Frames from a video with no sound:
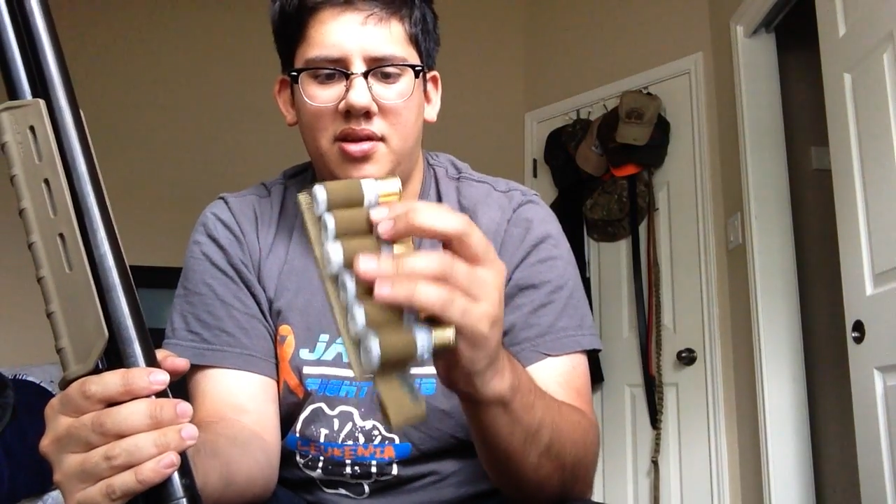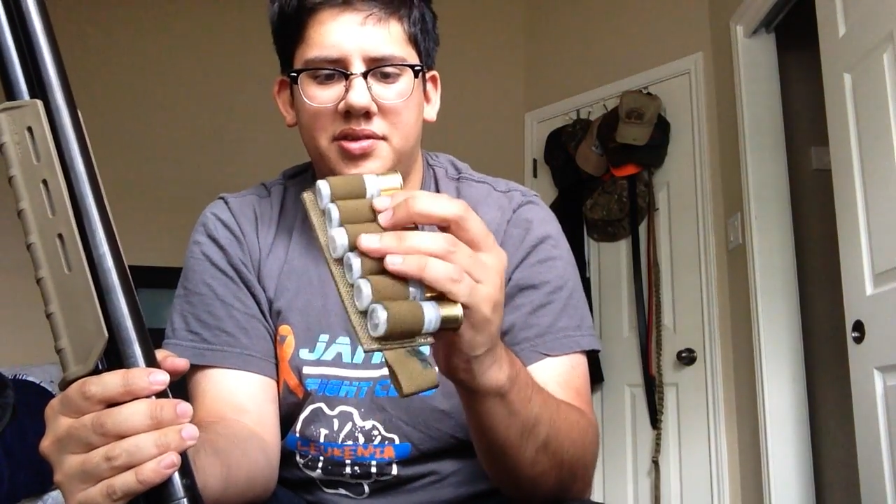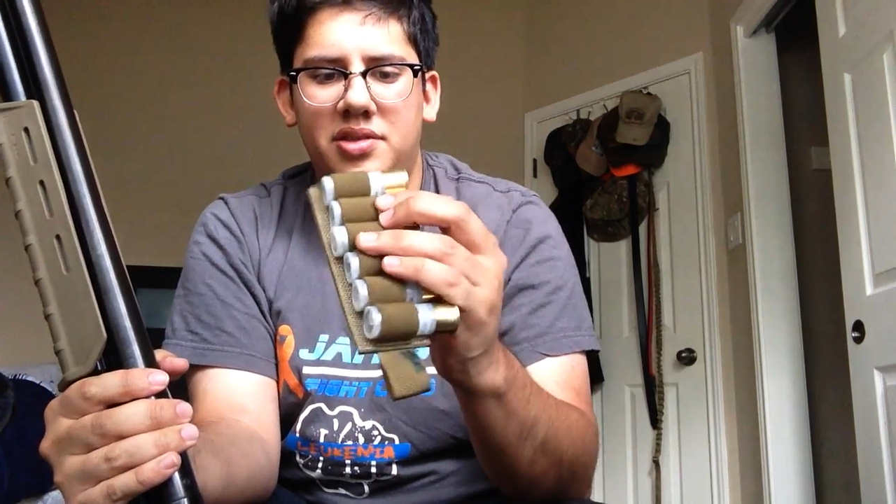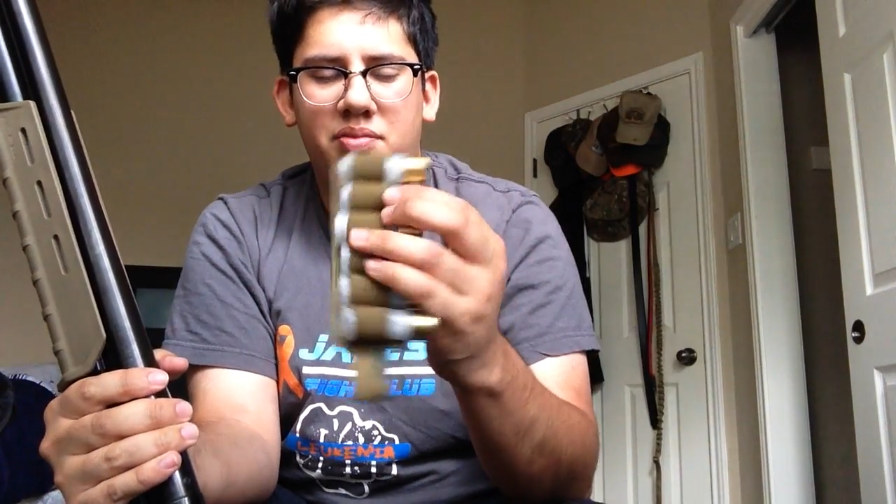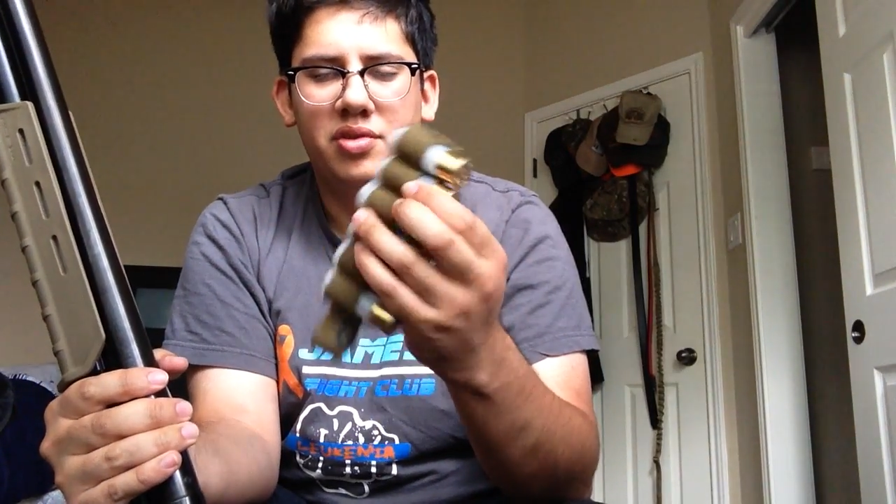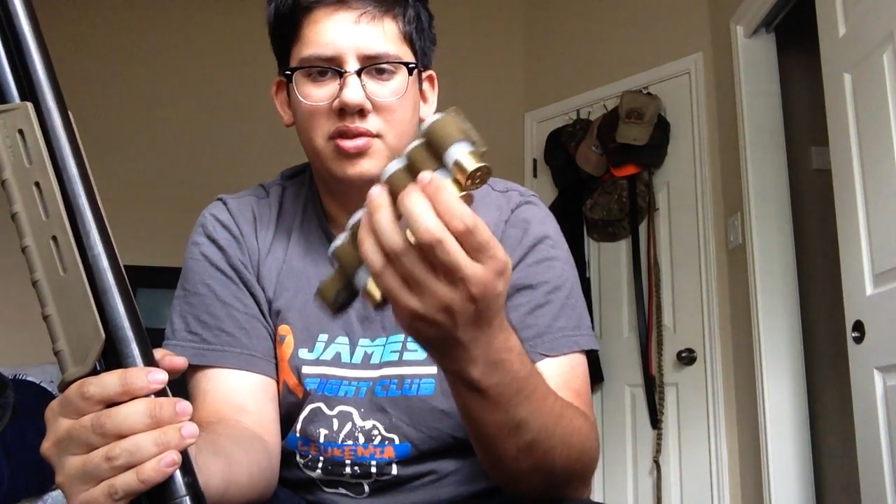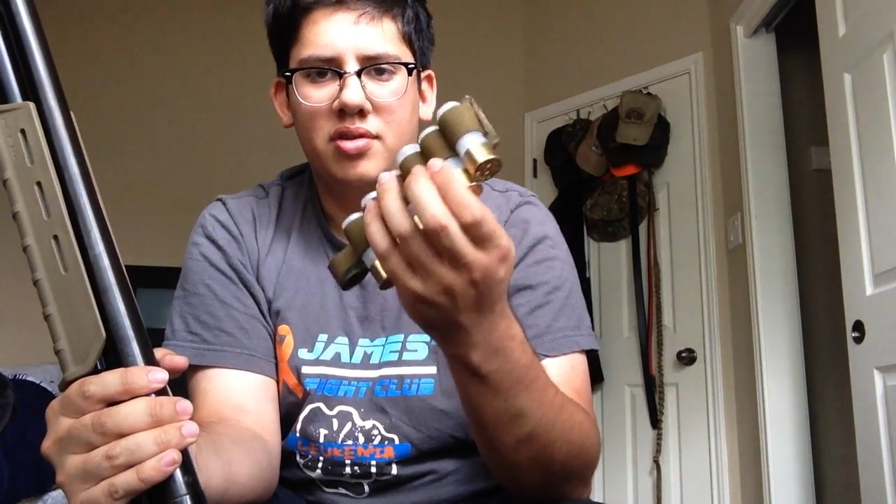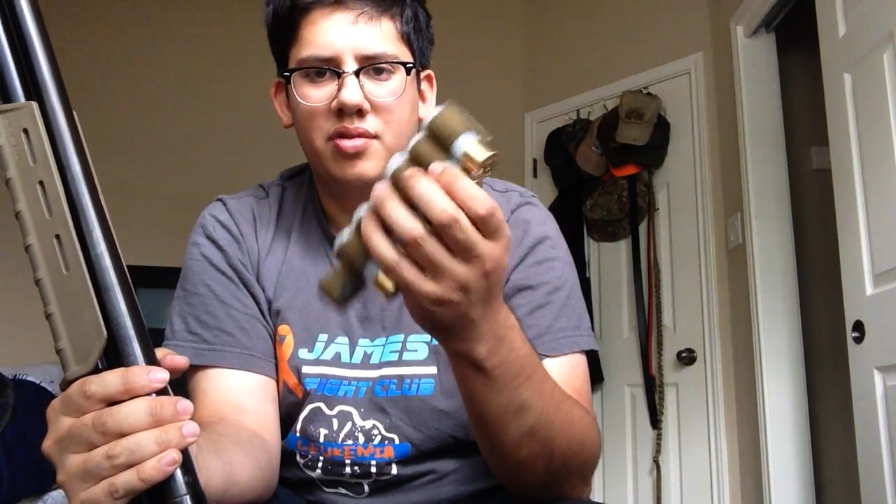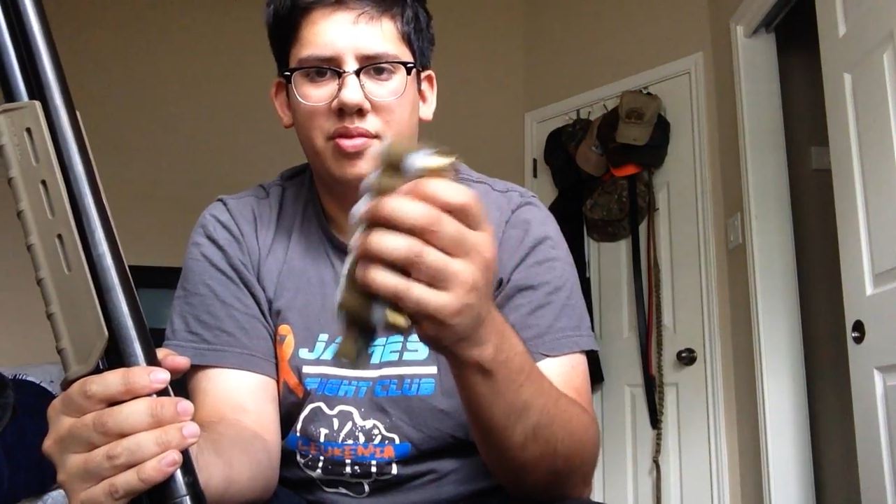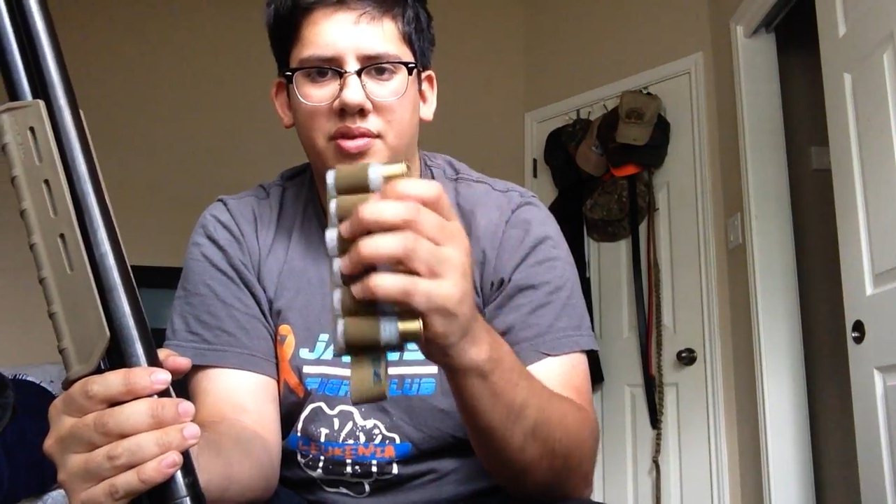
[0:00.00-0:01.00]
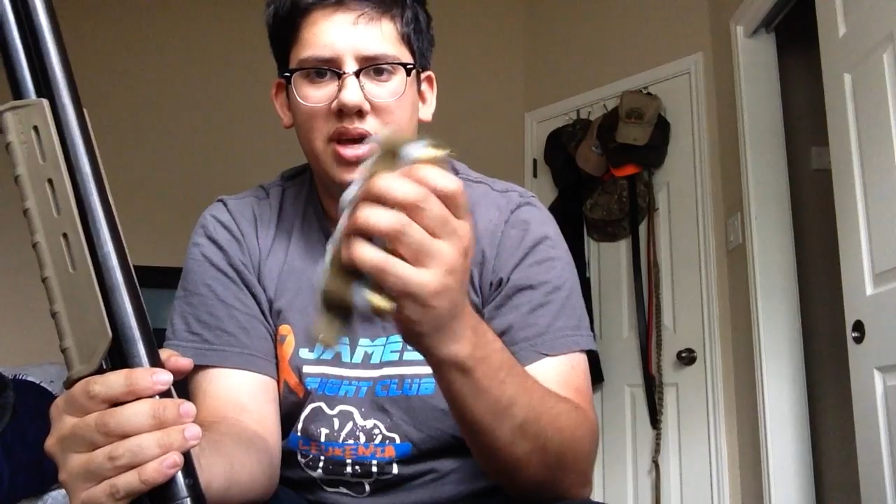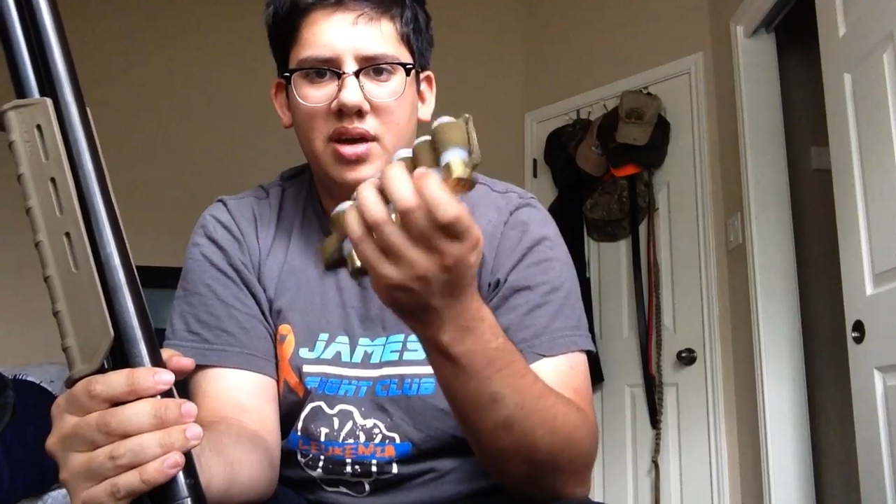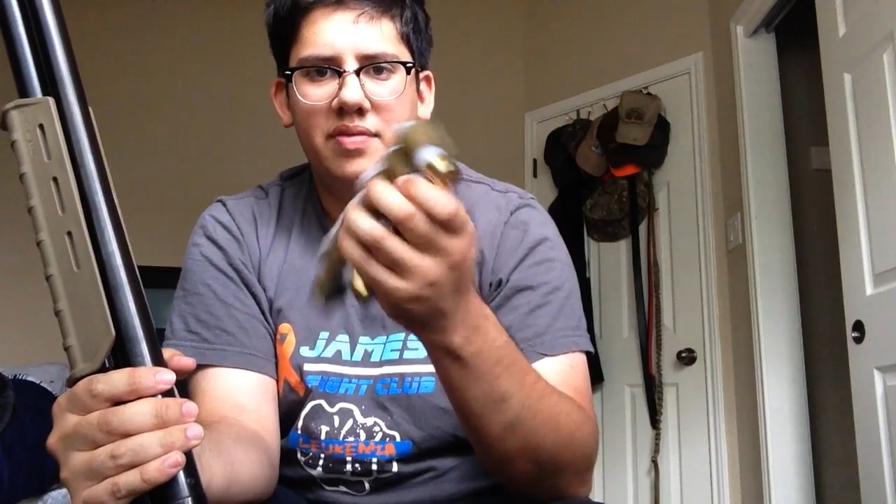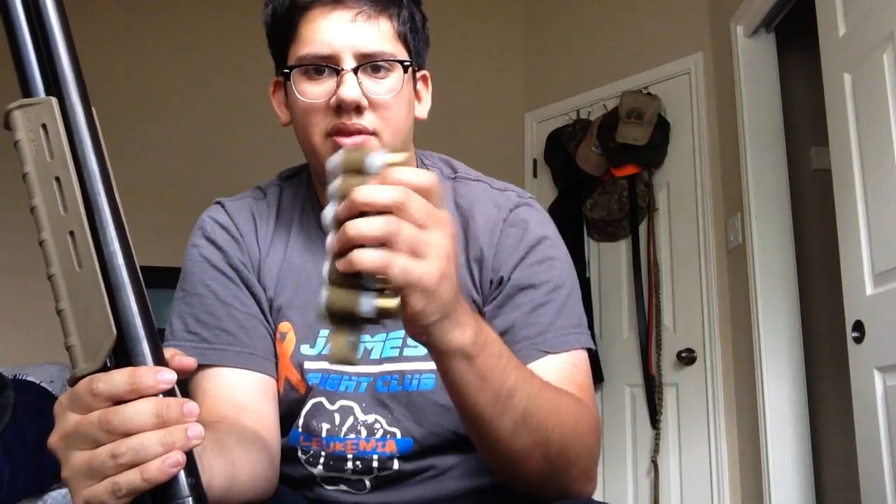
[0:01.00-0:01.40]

super durable. They have